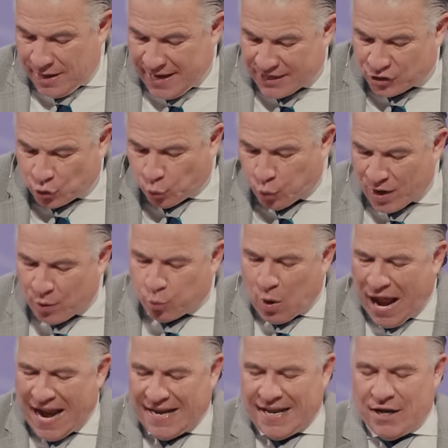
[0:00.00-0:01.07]
It's
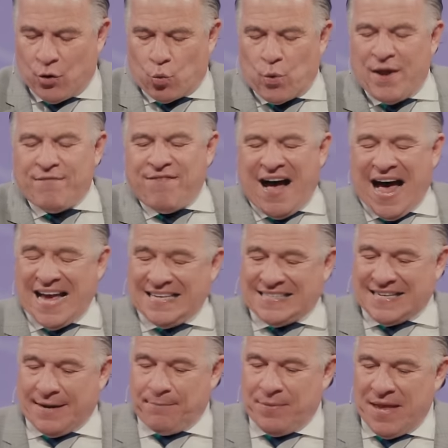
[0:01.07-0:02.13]
rewriting,
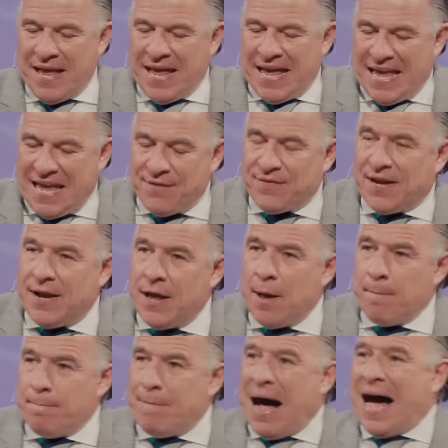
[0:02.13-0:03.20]
revising, even
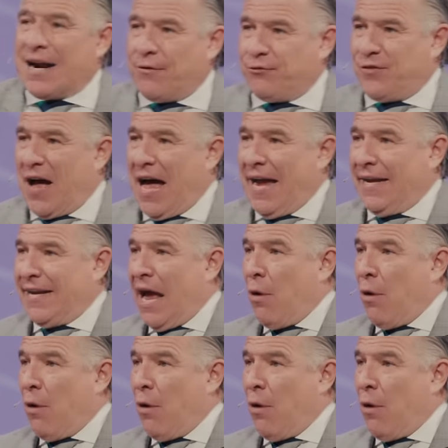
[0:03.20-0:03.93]
modifying.